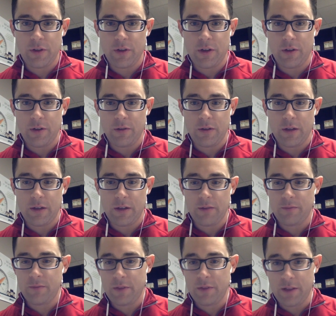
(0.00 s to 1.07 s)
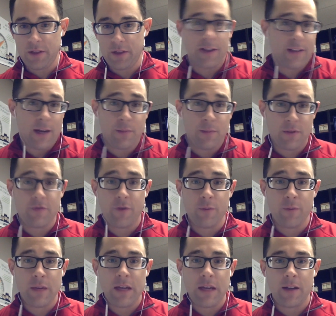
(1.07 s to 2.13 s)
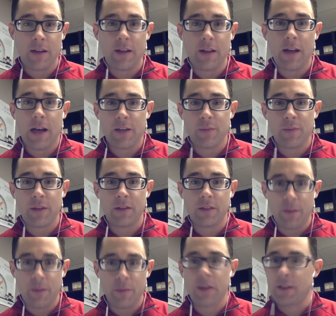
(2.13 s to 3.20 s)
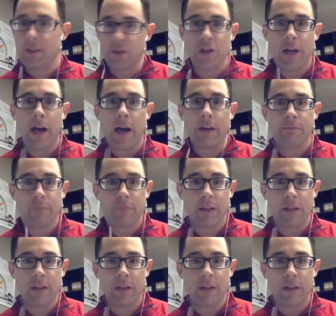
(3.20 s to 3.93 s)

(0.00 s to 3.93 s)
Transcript: A lot of times for me it has been limbic and GI